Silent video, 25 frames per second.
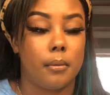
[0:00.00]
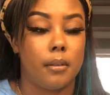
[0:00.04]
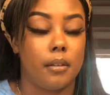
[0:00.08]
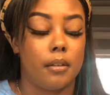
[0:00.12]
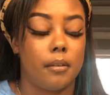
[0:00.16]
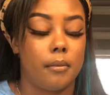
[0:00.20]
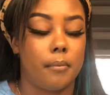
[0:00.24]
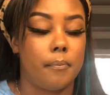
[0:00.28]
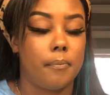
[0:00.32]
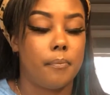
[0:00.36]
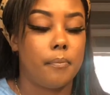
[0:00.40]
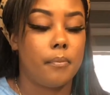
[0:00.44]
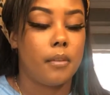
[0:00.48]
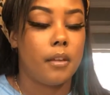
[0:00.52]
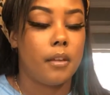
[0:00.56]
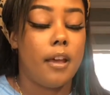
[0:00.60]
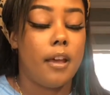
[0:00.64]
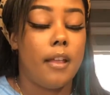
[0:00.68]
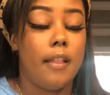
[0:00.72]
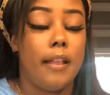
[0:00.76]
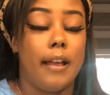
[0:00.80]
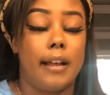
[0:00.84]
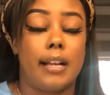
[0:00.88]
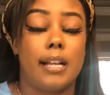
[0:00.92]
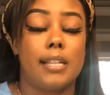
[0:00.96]
And
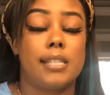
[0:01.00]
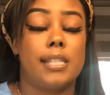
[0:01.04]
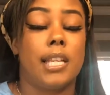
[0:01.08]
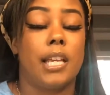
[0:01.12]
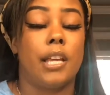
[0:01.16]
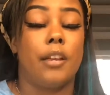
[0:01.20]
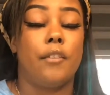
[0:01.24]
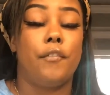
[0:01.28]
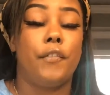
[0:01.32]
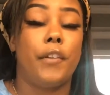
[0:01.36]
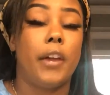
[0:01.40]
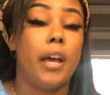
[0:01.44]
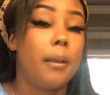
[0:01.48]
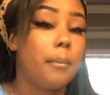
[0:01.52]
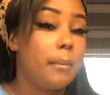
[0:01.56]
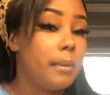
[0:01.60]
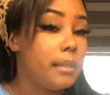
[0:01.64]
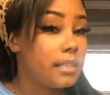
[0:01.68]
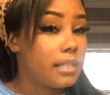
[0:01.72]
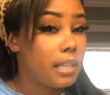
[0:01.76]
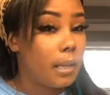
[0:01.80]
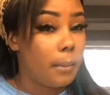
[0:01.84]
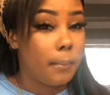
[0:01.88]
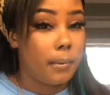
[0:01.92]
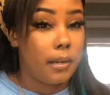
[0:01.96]
like I said,
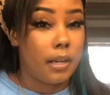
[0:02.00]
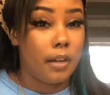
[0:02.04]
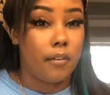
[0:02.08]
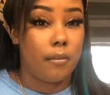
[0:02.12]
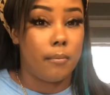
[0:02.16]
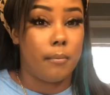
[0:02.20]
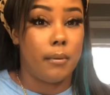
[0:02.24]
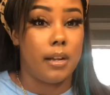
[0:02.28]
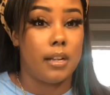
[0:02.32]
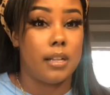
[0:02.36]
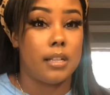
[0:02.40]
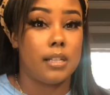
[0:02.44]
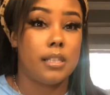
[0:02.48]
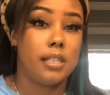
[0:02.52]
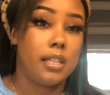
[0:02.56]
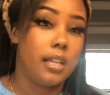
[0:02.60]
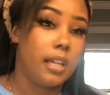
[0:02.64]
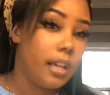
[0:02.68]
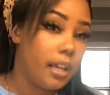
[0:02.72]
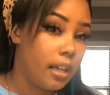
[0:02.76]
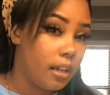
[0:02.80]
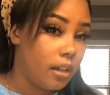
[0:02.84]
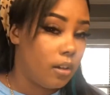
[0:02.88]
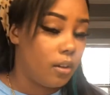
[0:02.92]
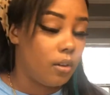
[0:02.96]
families coming in from out of
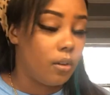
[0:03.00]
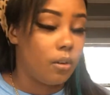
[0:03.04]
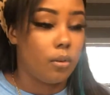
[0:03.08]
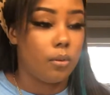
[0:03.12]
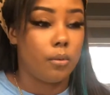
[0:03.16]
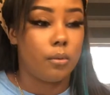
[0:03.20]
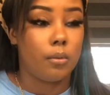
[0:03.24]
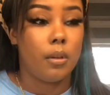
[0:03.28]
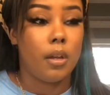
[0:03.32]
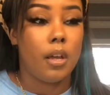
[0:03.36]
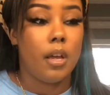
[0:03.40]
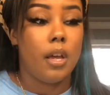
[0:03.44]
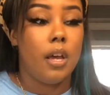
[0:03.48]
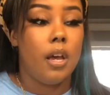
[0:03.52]
town.